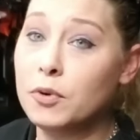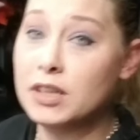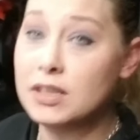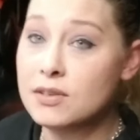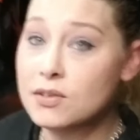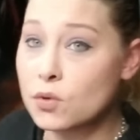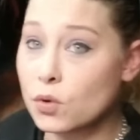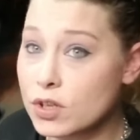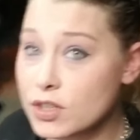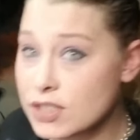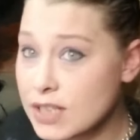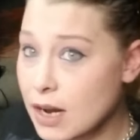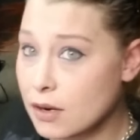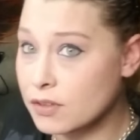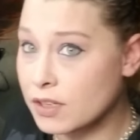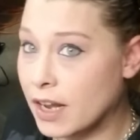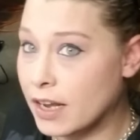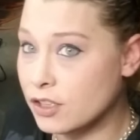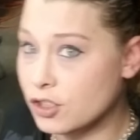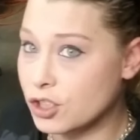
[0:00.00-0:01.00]
We sourced
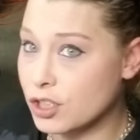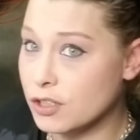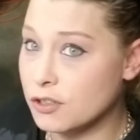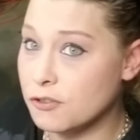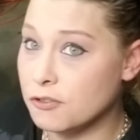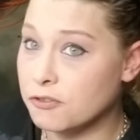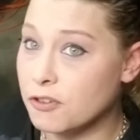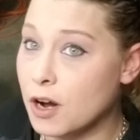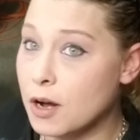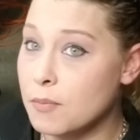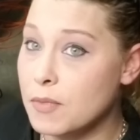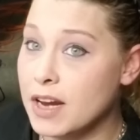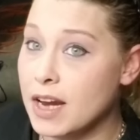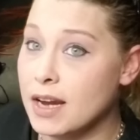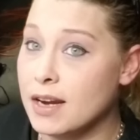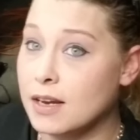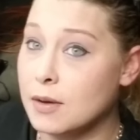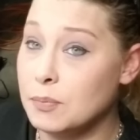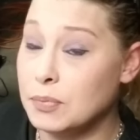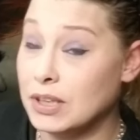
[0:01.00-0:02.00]
out an engine from
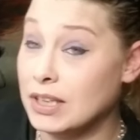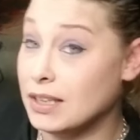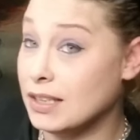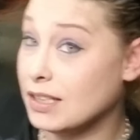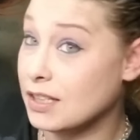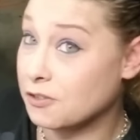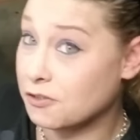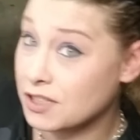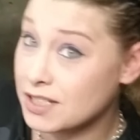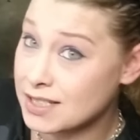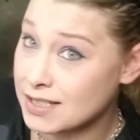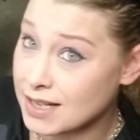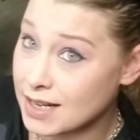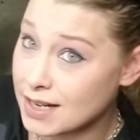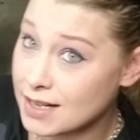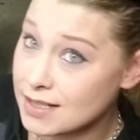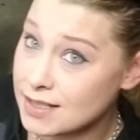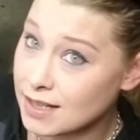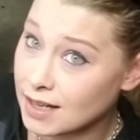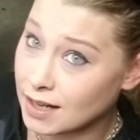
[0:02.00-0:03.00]
a completely different state